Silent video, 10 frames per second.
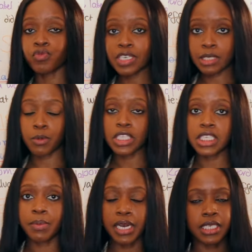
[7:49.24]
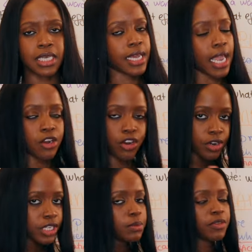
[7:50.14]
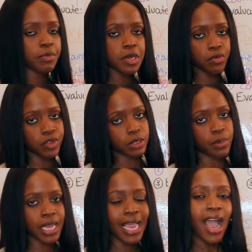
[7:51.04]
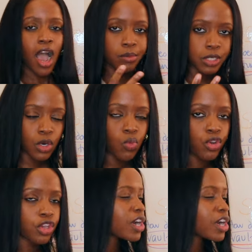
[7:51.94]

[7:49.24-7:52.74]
responsibility? Again, you don't need to be familiar with display. I'm just gonna walk